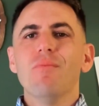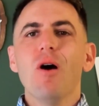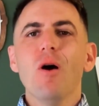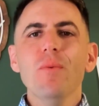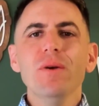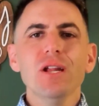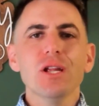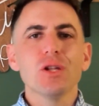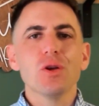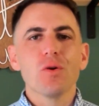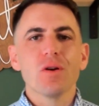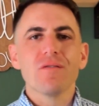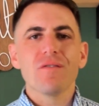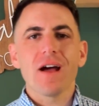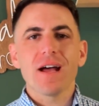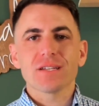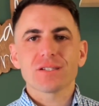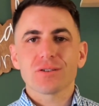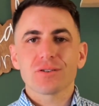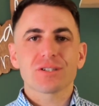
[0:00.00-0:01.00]
moment a new
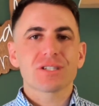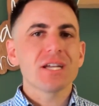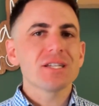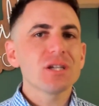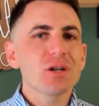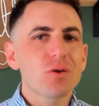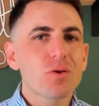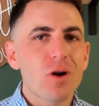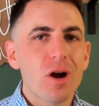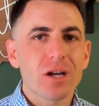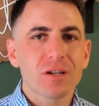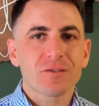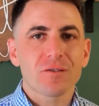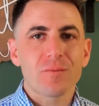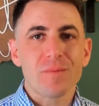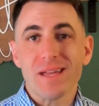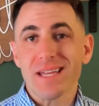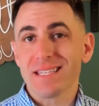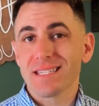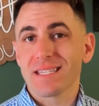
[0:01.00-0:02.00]
investor sits across
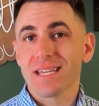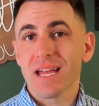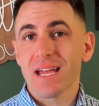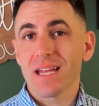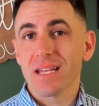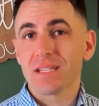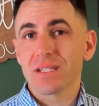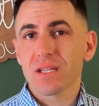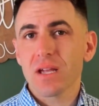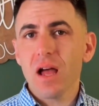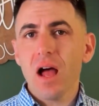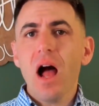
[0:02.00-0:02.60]
from me and says,